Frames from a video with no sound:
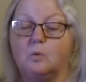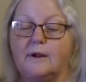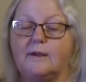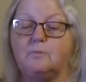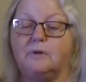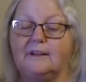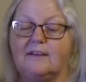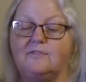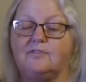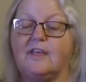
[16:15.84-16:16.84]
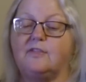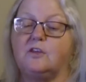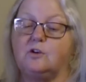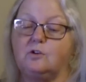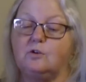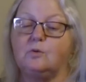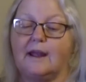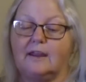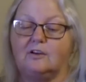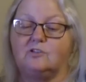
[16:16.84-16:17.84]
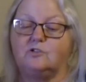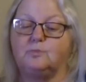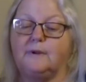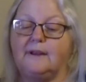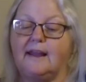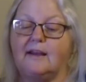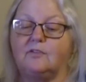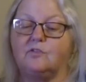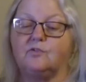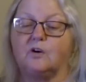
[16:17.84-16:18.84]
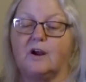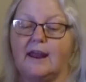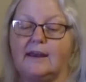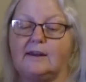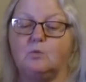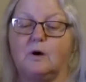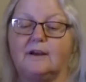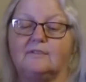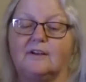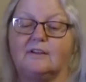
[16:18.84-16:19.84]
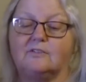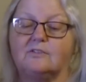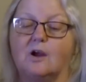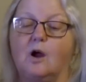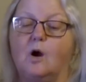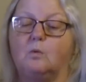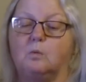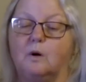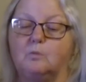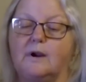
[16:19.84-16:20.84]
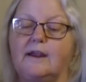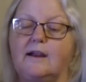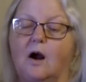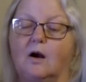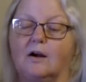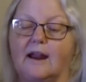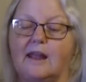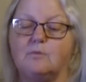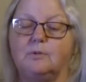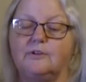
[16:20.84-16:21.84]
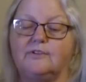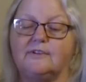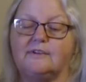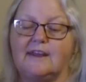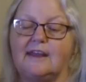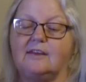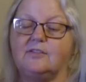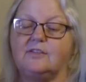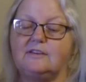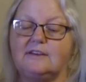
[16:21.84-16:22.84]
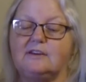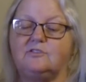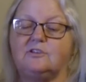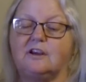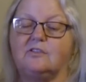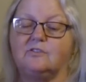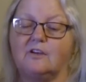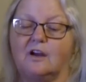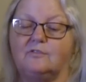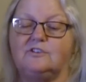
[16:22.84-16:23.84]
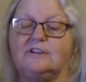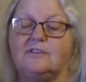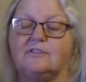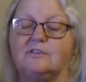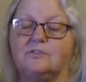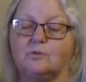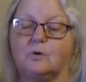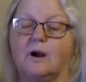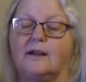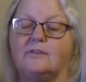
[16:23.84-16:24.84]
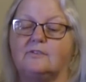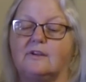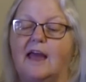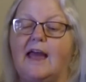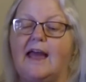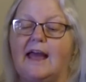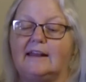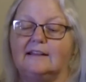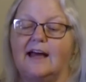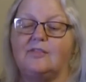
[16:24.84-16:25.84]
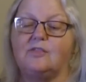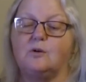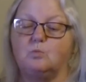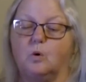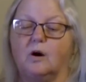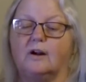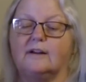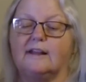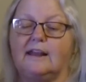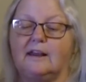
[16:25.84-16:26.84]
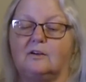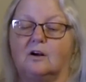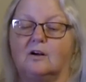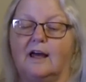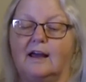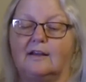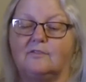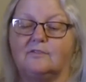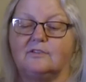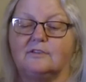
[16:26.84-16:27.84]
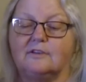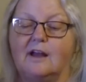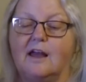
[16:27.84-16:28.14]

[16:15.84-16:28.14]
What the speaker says: We believe that the New Age begins for any one of us when we are able to take the teachings of Jesus Christ and let them work in our lives.